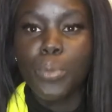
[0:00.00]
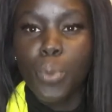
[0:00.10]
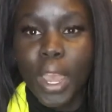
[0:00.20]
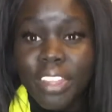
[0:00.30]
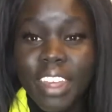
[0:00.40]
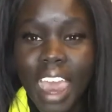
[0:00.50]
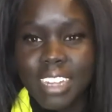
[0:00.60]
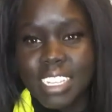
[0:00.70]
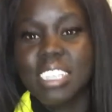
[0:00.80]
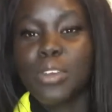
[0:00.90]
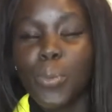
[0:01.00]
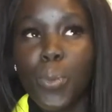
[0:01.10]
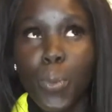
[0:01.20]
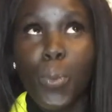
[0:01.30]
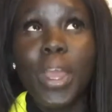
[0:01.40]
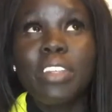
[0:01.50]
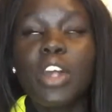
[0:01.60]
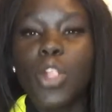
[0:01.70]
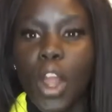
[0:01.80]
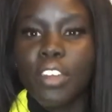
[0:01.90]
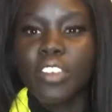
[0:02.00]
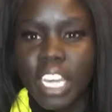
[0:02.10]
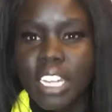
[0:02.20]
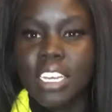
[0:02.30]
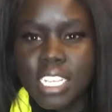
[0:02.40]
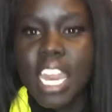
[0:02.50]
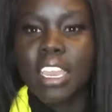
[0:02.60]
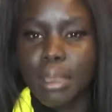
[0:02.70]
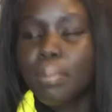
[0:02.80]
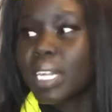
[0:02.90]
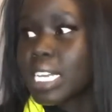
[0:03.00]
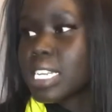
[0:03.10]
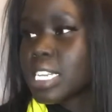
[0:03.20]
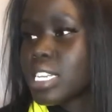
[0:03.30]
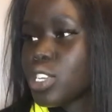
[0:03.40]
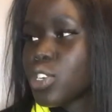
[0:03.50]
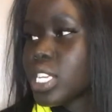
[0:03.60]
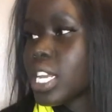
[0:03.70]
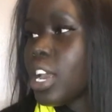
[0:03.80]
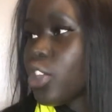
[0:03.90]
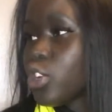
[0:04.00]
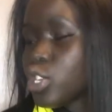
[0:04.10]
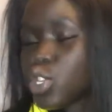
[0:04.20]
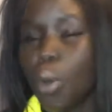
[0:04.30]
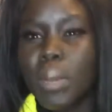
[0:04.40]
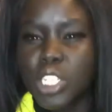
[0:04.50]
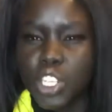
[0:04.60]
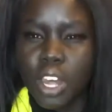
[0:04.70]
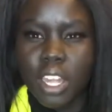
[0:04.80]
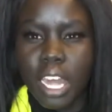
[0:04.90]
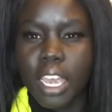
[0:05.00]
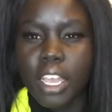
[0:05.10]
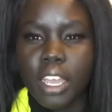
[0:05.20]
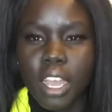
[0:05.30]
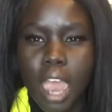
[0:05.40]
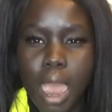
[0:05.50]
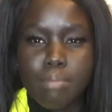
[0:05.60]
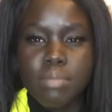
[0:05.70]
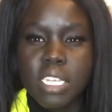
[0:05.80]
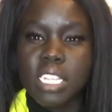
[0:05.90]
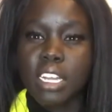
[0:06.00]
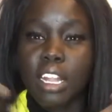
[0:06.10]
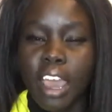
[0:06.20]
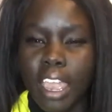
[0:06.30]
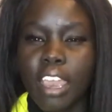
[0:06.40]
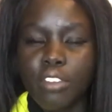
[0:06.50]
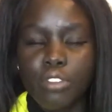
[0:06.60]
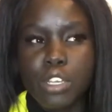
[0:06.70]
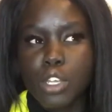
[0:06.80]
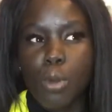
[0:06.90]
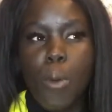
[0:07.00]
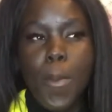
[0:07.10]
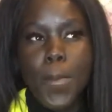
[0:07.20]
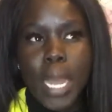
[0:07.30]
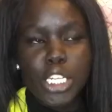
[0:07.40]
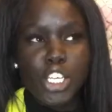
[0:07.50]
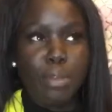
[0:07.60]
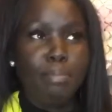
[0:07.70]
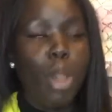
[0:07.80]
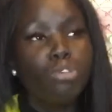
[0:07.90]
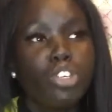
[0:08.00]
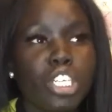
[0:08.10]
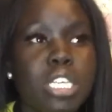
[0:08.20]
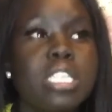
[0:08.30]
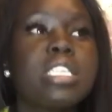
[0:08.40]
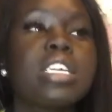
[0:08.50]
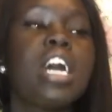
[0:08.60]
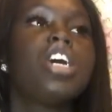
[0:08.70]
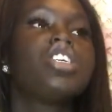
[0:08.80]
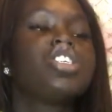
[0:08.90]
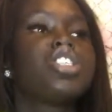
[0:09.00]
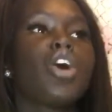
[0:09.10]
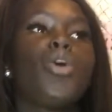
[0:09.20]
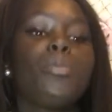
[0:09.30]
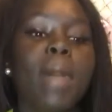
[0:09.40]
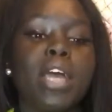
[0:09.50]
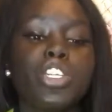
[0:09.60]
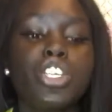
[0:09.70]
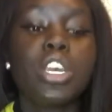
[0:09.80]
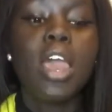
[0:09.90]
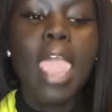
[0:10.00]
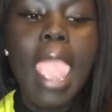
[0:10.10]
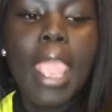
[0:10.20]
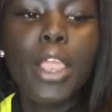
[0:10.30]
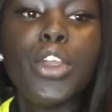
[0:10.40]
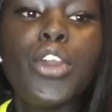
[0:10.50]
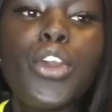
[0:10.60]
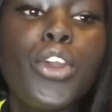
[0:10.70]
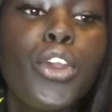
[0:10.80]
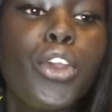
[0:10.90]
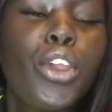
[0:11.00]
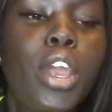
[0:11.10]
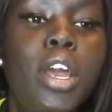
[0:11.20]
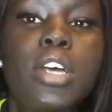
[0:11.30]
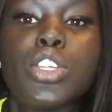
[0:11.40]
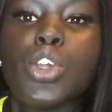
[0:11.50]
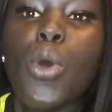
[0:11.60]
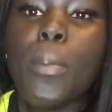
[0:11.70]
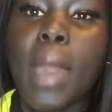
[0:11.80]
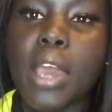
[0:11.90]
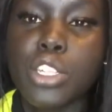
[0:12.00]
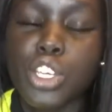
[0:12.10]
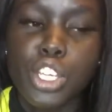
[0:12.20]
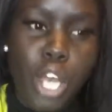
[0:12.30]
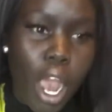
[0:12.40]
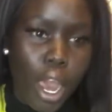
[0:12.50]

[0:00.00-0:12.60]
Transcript: with that, with a lot of healing taking places, there's so much that like comes to life, so much emotion, so much anger, so much